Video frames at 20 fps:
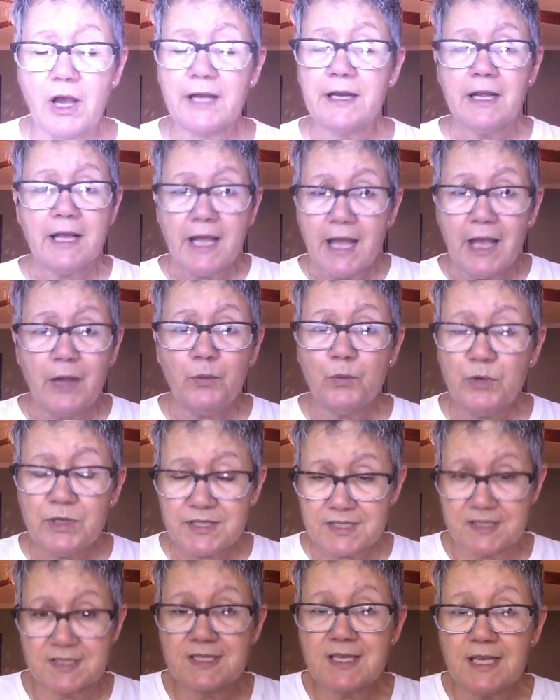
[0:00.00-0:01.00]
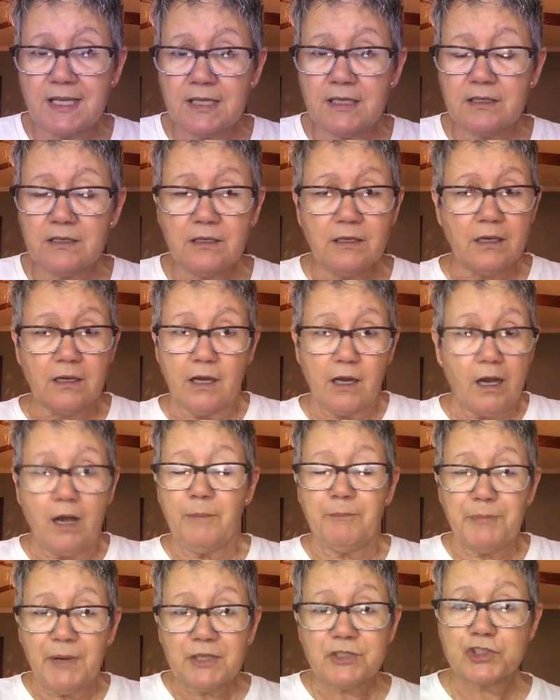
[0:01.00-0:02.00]
on, and we're seeing a
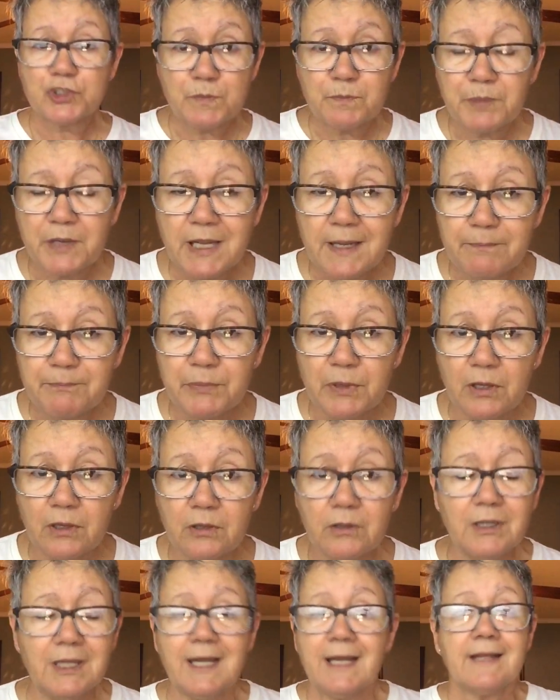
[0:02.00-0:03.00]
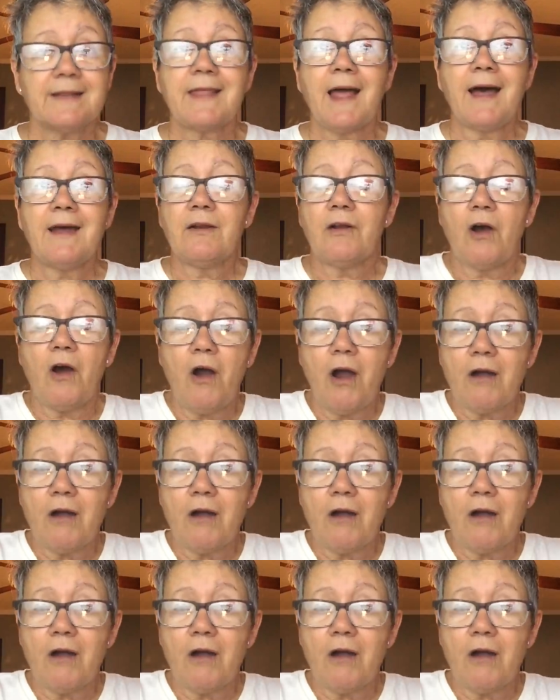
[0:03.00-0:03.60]
bunch of people that